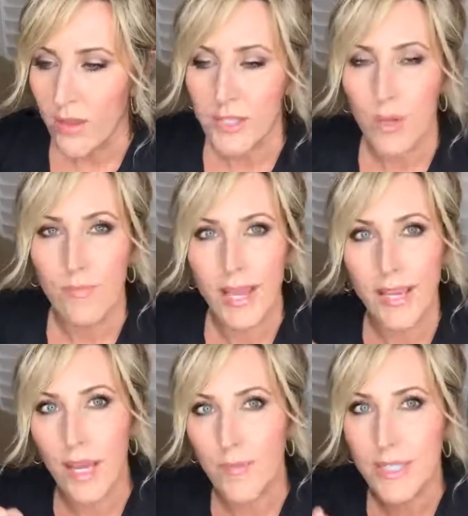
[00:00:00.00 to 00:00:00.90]
So
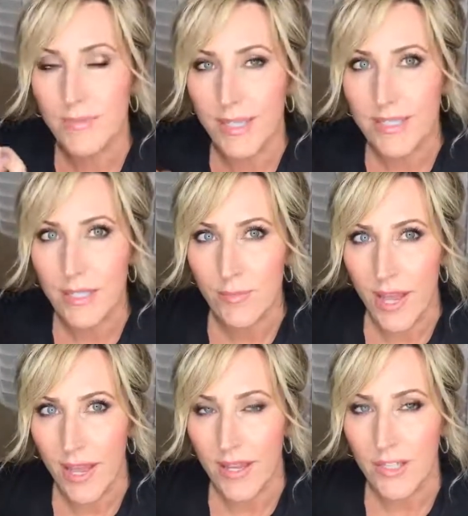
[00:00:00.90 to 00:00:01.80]
makeup is mix and
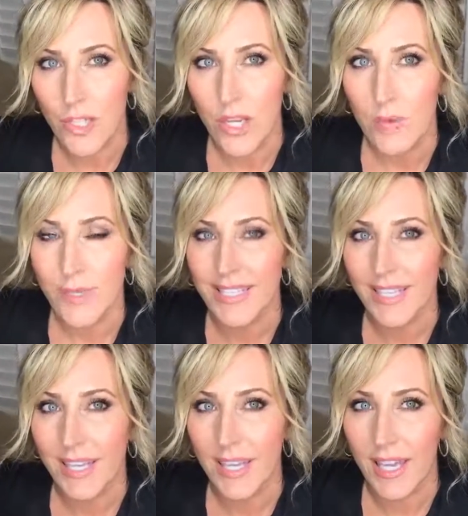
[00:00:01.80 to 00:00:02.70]
match, but
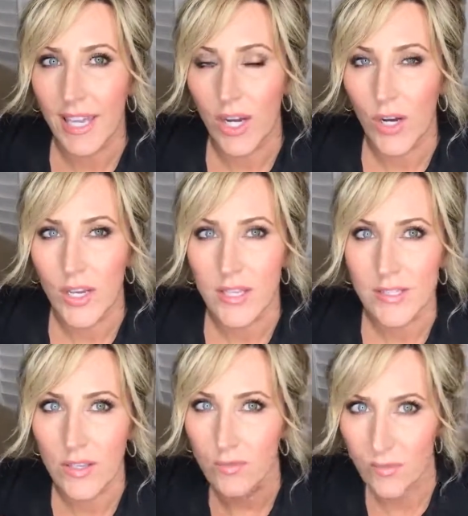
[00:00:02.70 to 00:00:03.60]

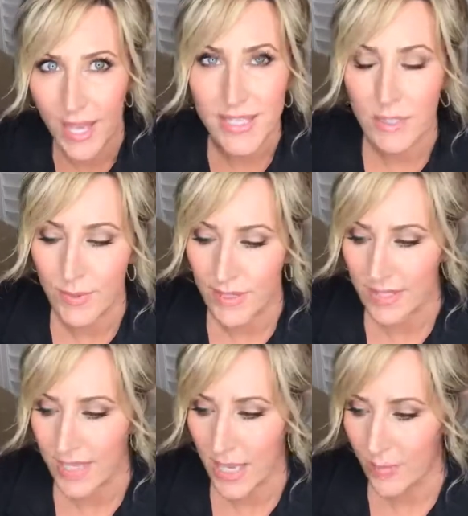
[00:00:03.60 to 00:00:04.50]
skincare has to be
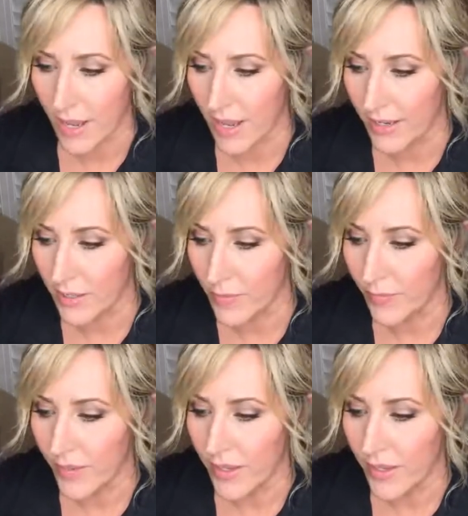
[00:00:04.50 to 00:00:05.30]
the same item.